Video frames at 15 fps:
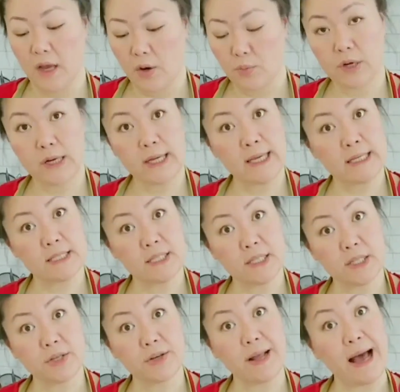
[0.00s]
We're going to
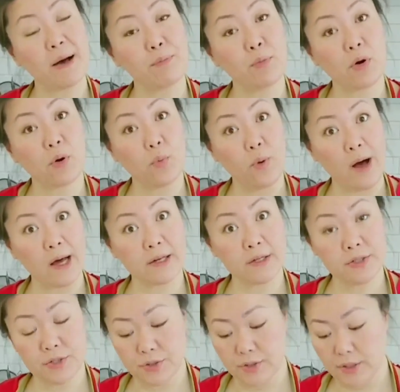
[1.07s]
continue to add more
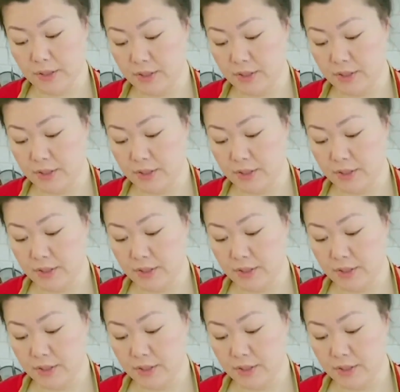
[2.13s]
water to the